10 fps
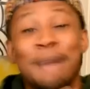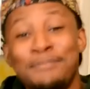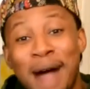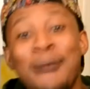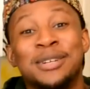I
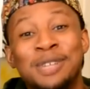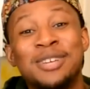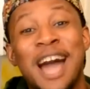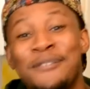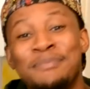promise you
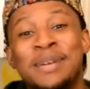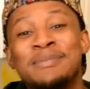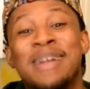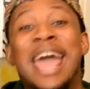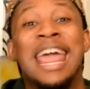Kelvin
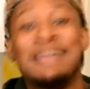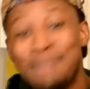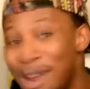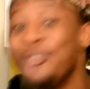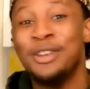Benjamin ain't
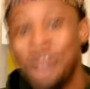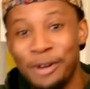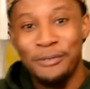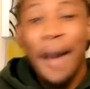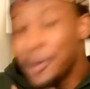better than
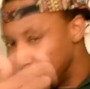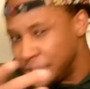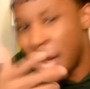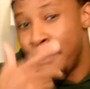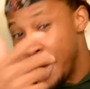you. How much does
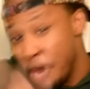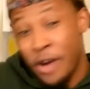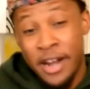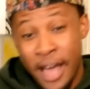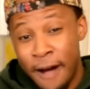your job pay you
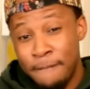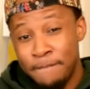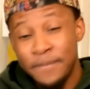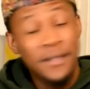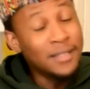right now?
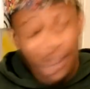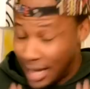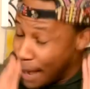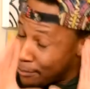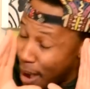
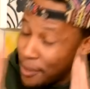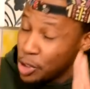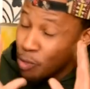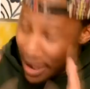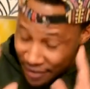Look, I promise
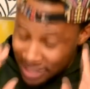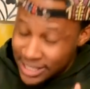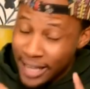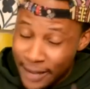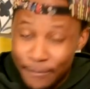you right this
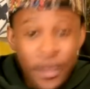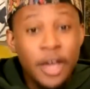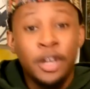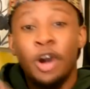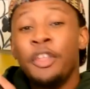second.
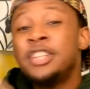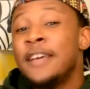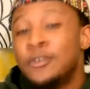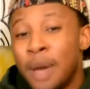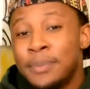Go to the
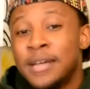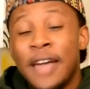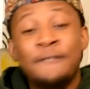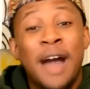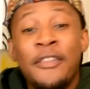Chiefs
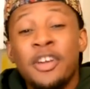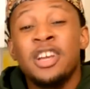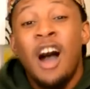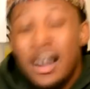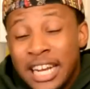website, find their
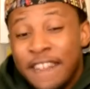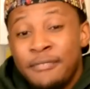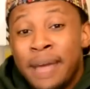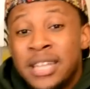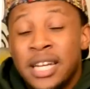contact
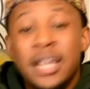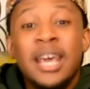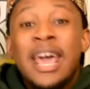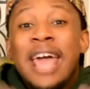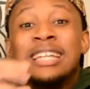information,
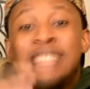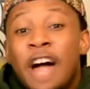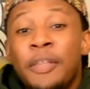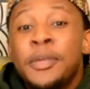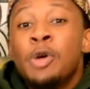and
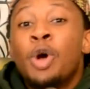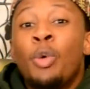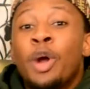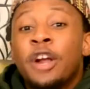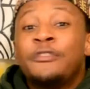tell them you
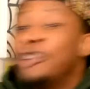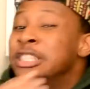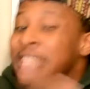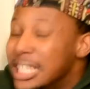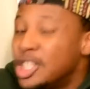will work
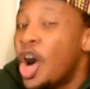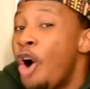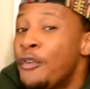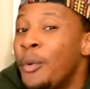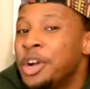for just
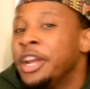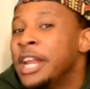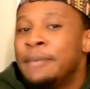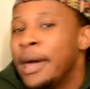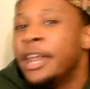over what you're
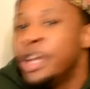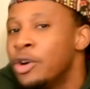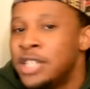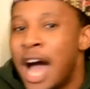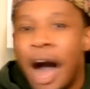getting paid at
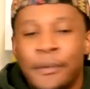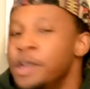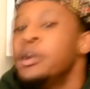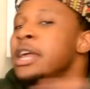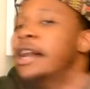your job. You
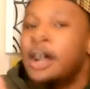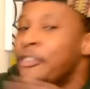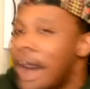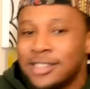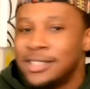don't need one
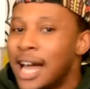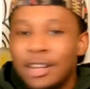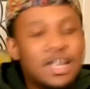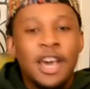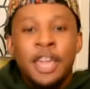hundred thousand
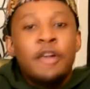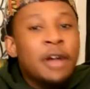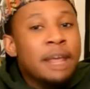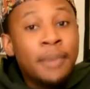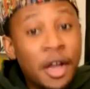dollars. You don't
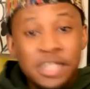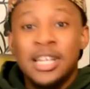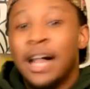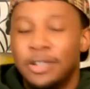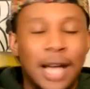need millions of
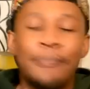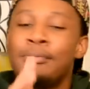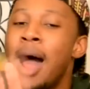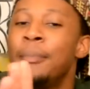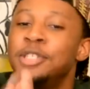dollars. I
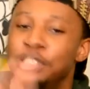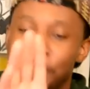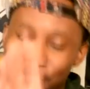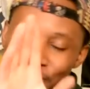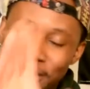promise
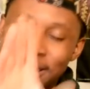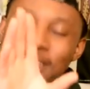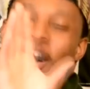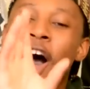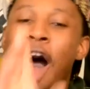you.
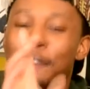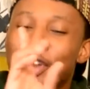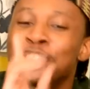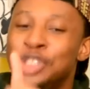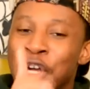Just offer
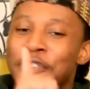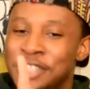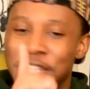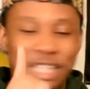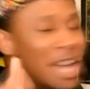your
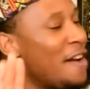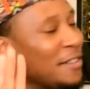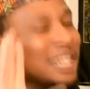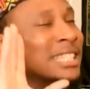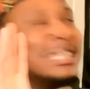services.
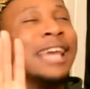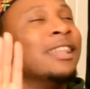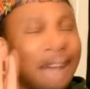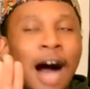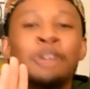Say,
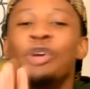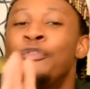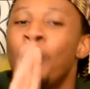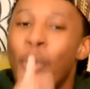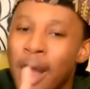look, I'll do it
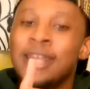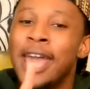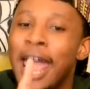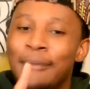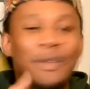for one
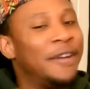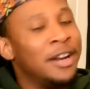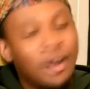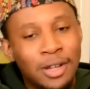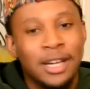game. If I
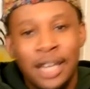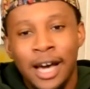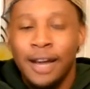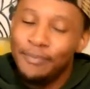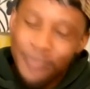don't look
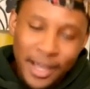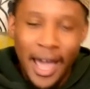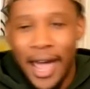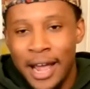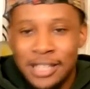good,
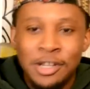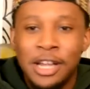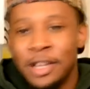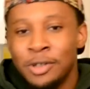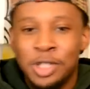hey, you
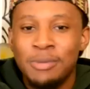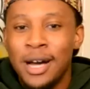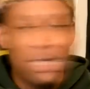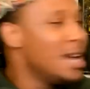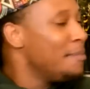didn't lose too
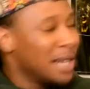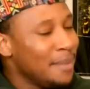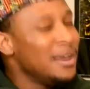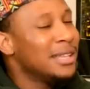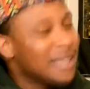much. But
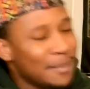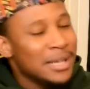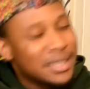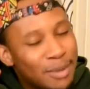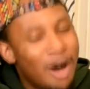give me a give me
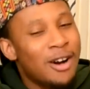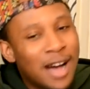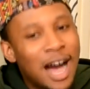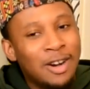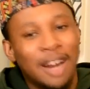a small
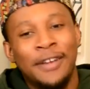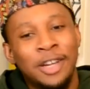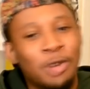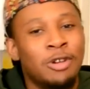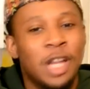contract if I
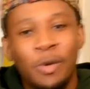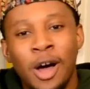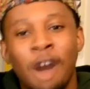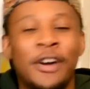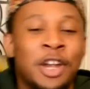do really
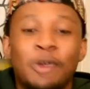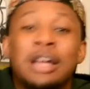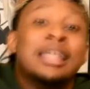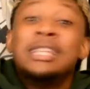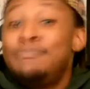well. If I do
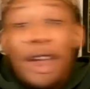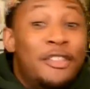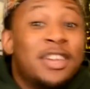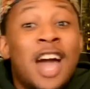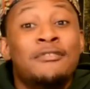at least better
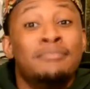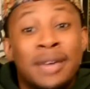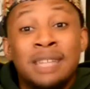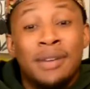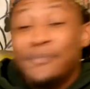than Kelvin
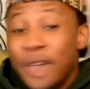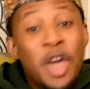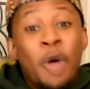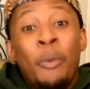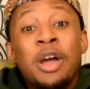Benjamin,
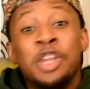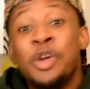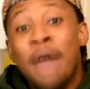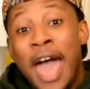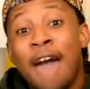what do
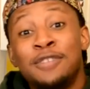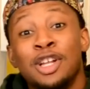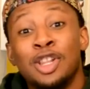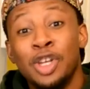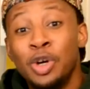you have
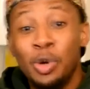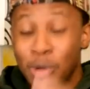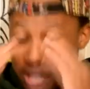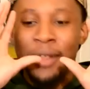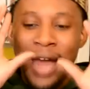to
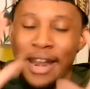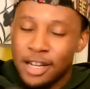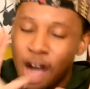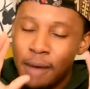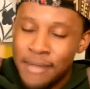lose? Then I had to
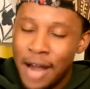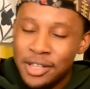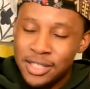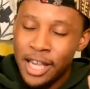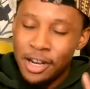calm down
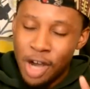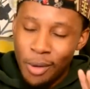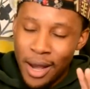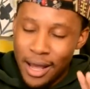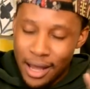and say, you know
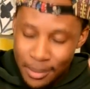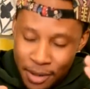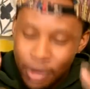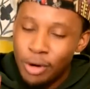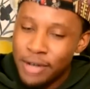what? Let
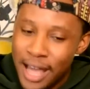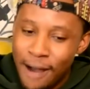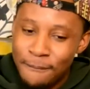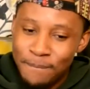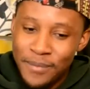me cool
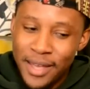down.